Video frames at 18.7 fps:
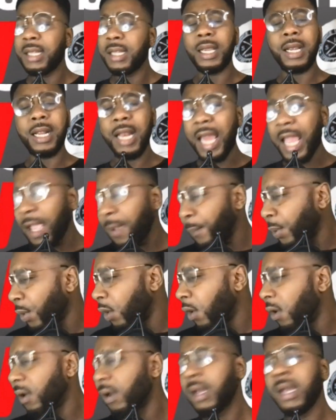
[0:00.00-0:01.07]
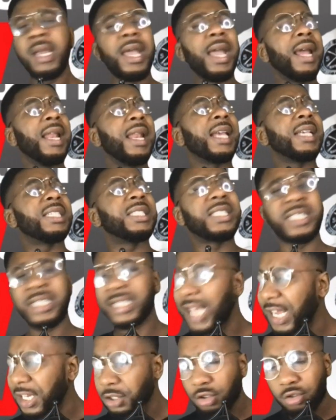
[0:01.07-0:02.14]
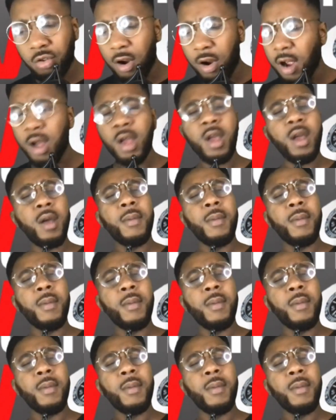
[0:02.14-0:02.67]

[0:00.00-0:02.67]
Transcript: the Claypool and etc.